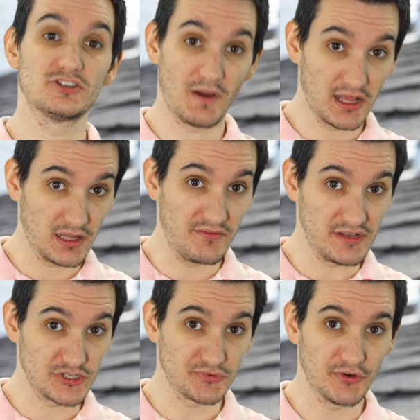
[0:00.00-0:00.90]
by
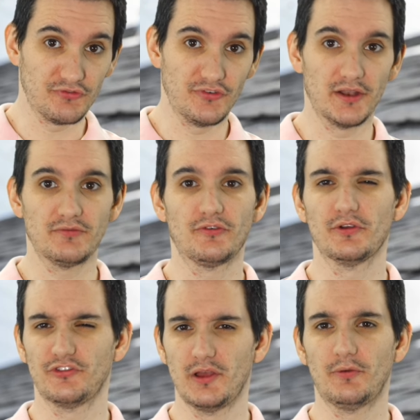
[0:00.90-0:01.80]
11-inch roof vent, for
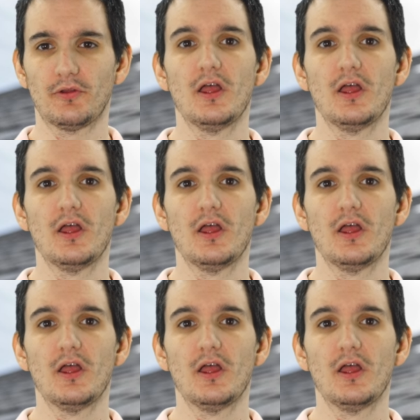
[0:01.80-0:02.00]
example,